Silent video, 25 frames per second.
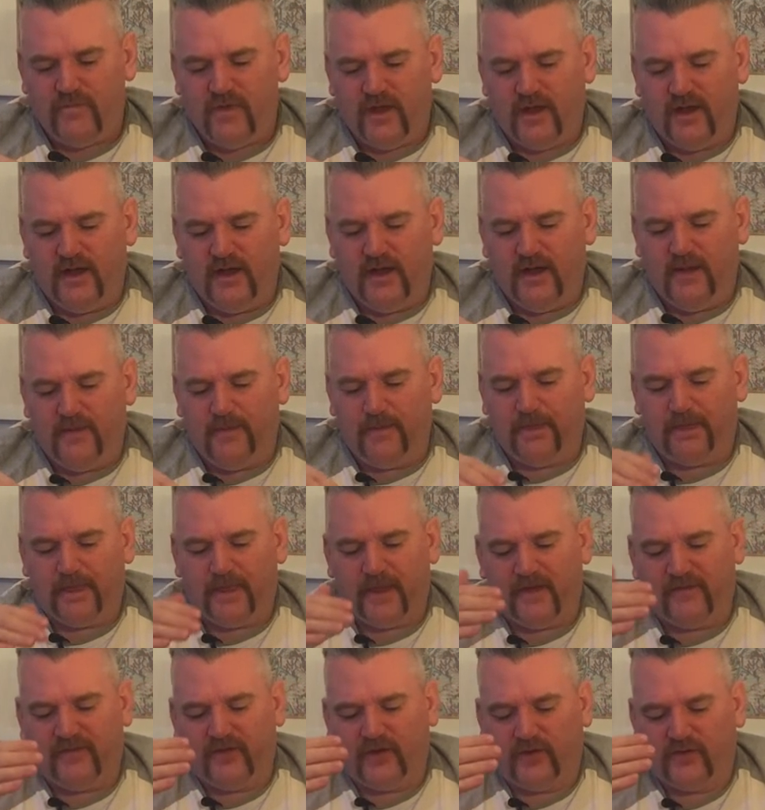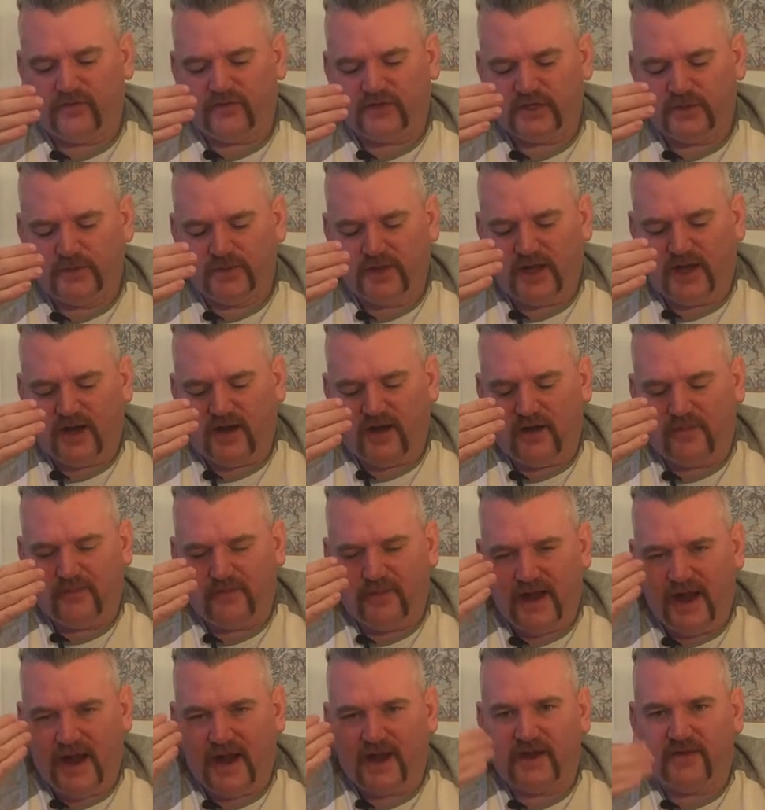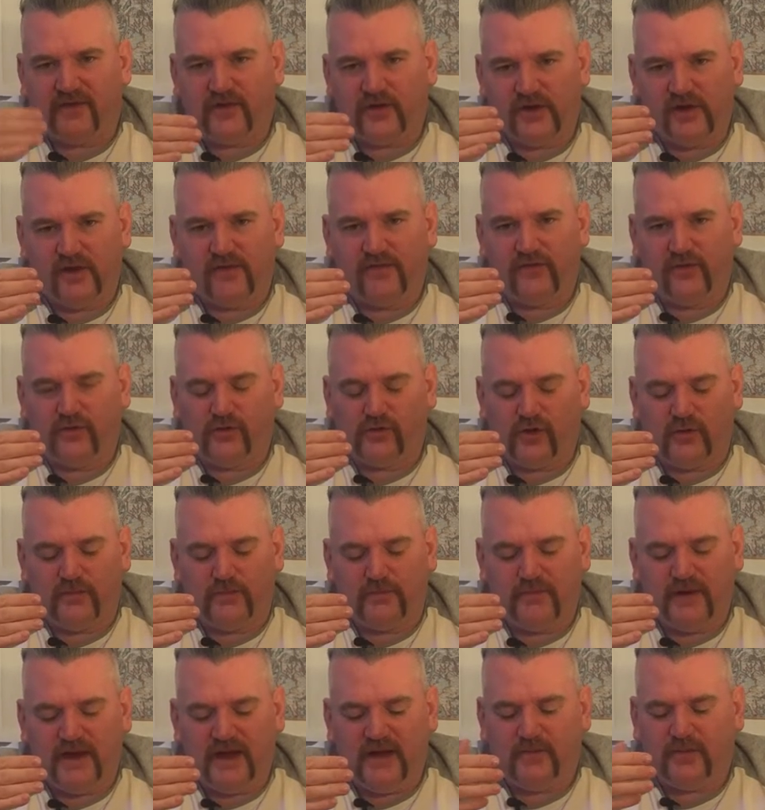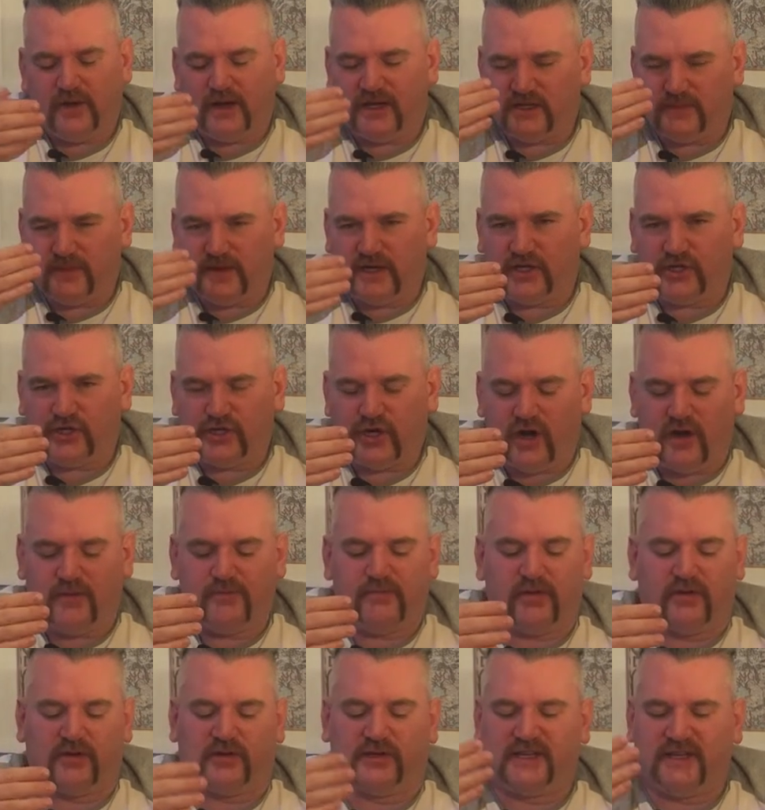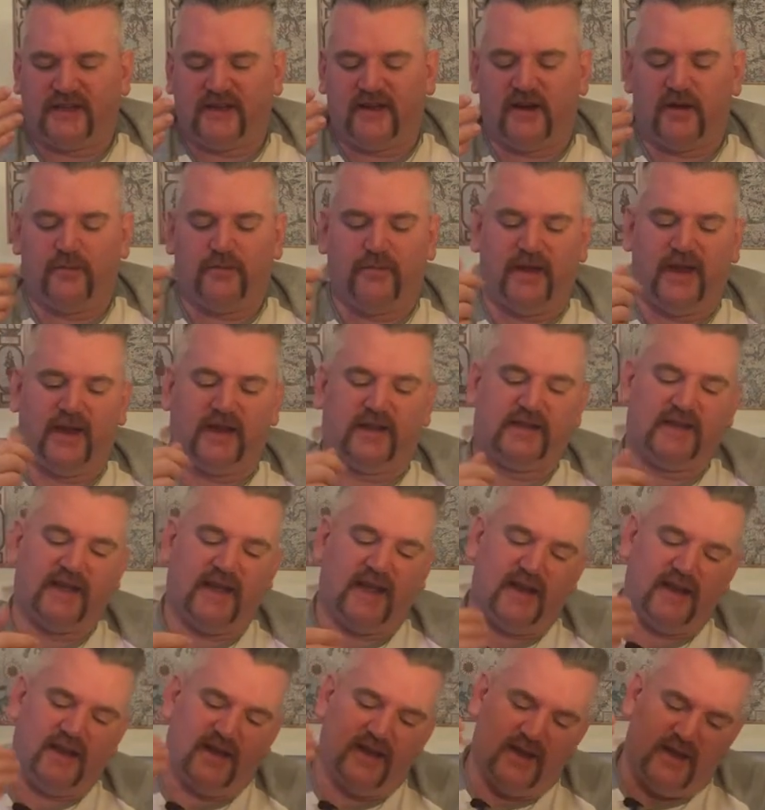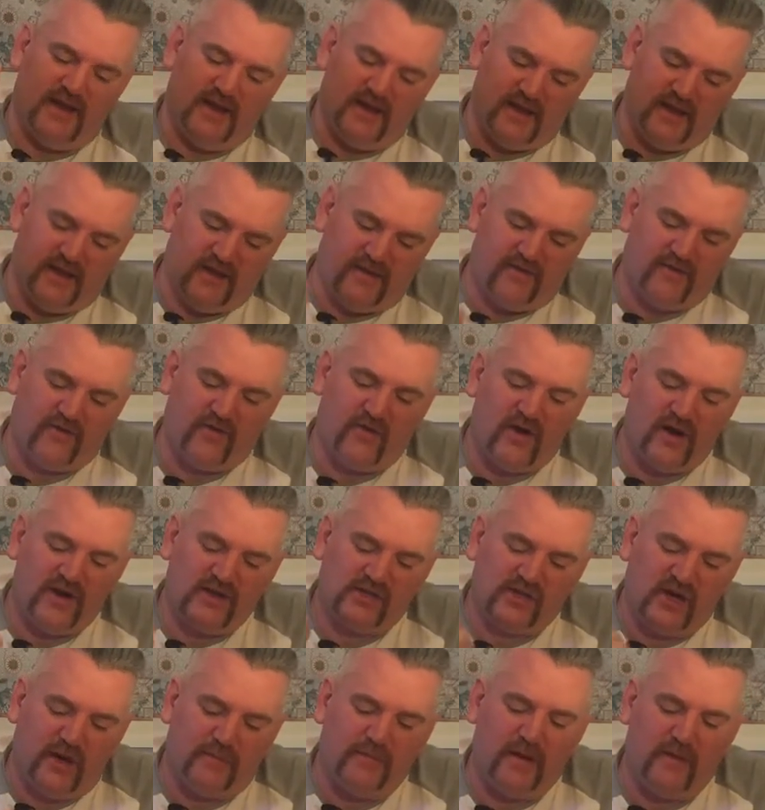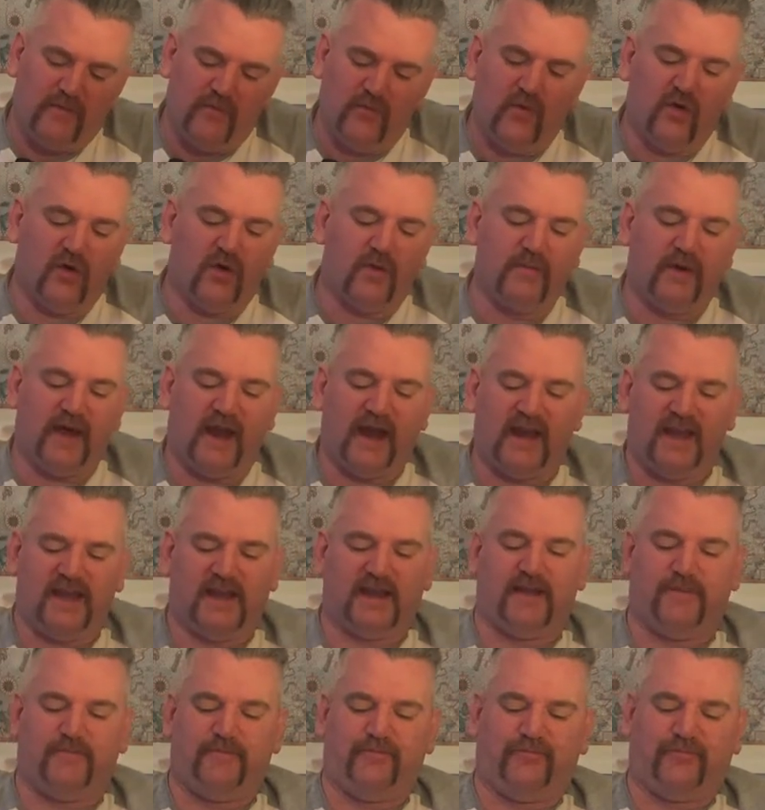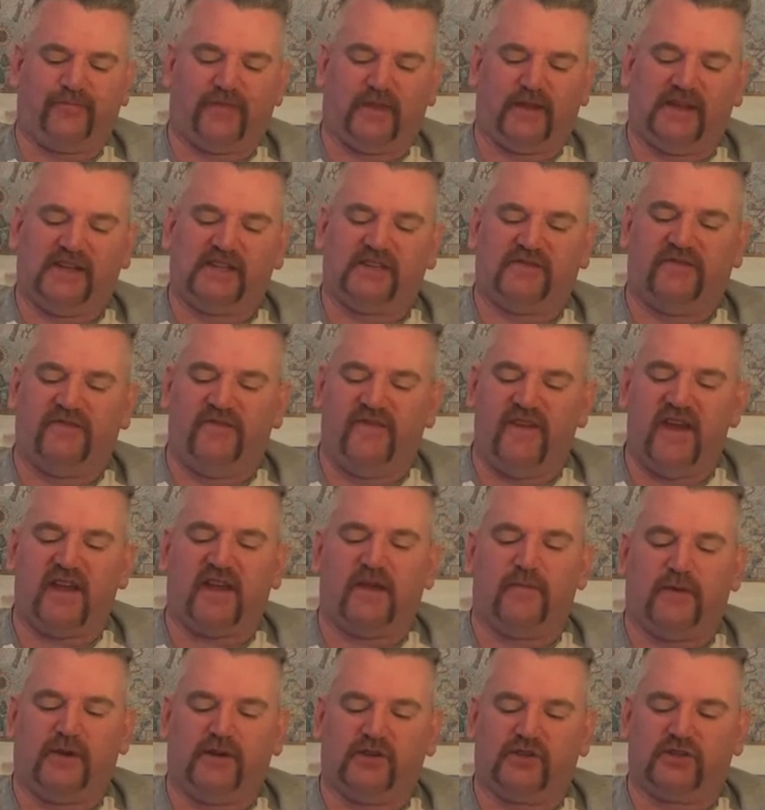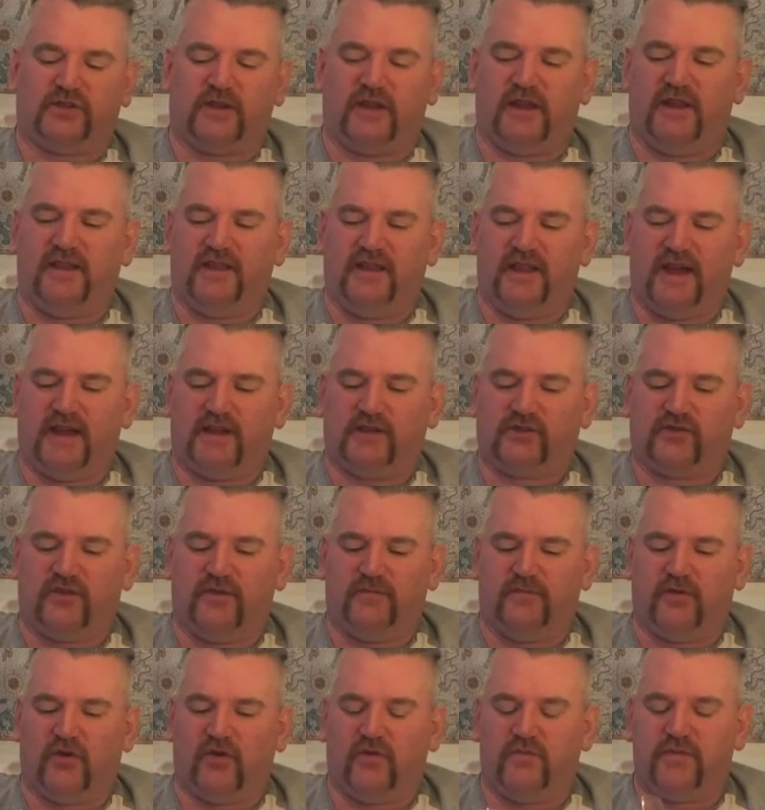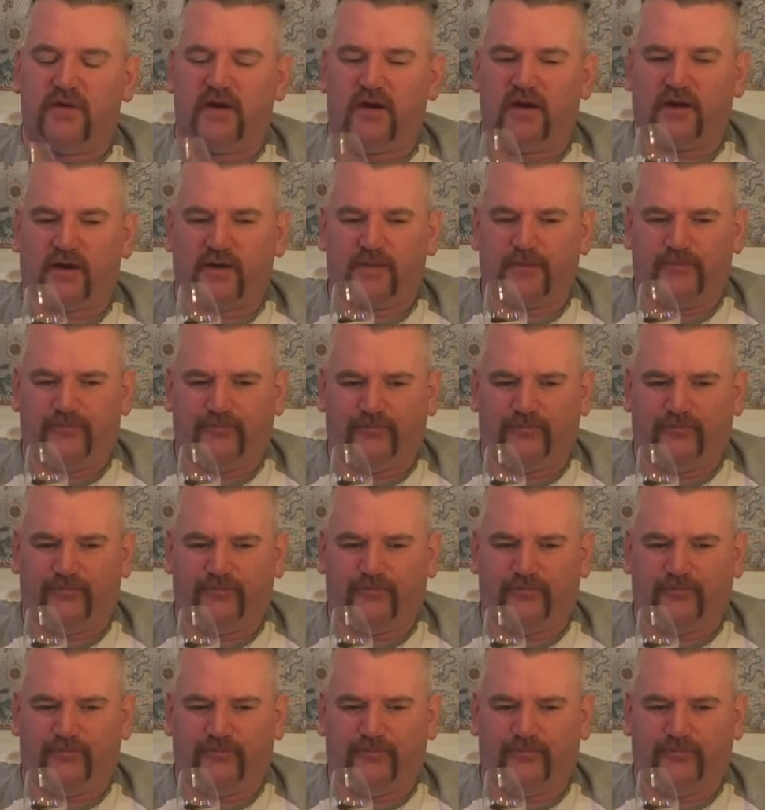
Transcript: If you go for something like Ardbeg, you've got your full-on peat, but it's a bit sharper, say the Ardbeg 10. Laphroaig's got a bit more behind it. It's very much in that sort of ballpark.